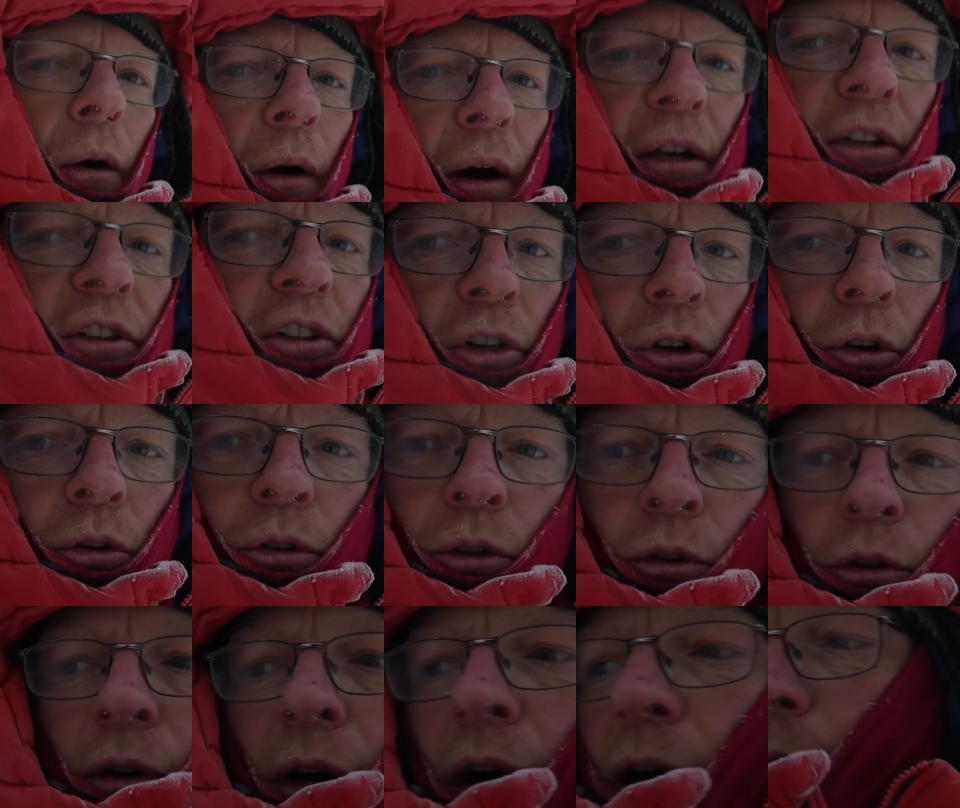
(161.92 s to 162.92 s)
I show
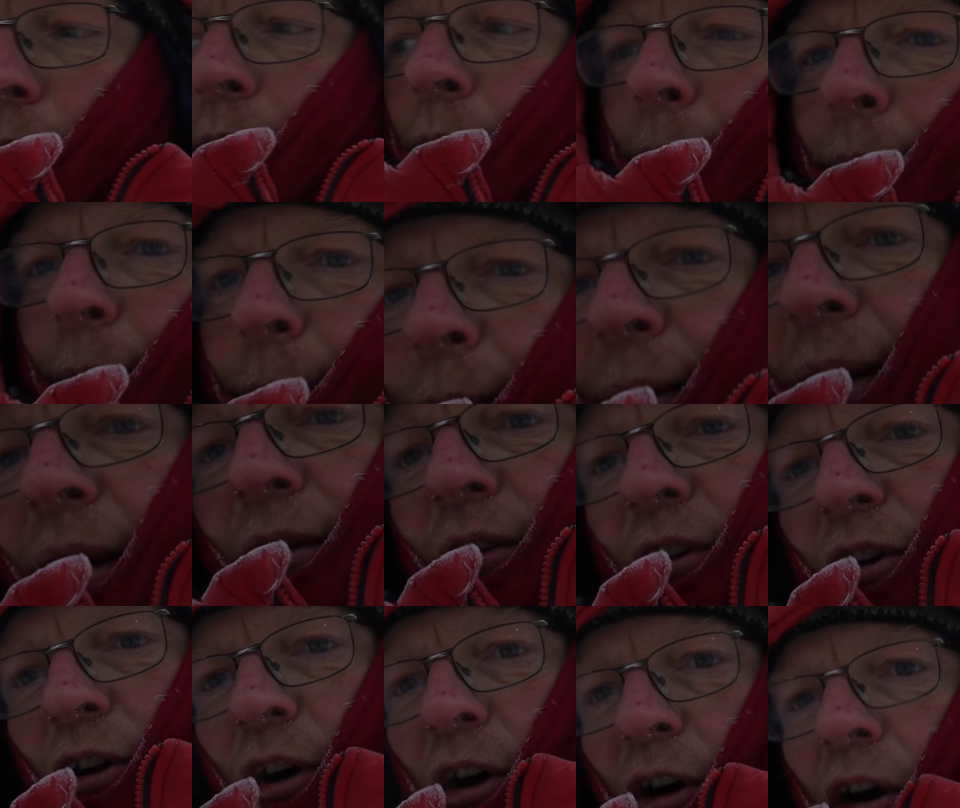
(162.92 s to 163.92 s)
you how we prepare
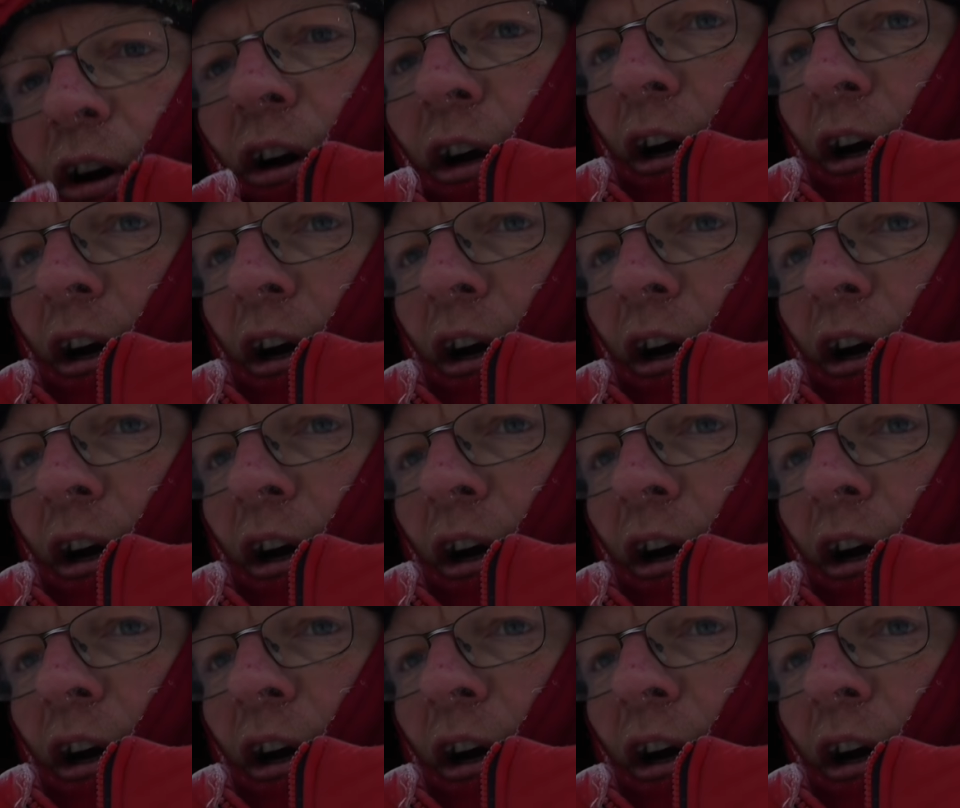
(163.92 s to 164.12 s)
the car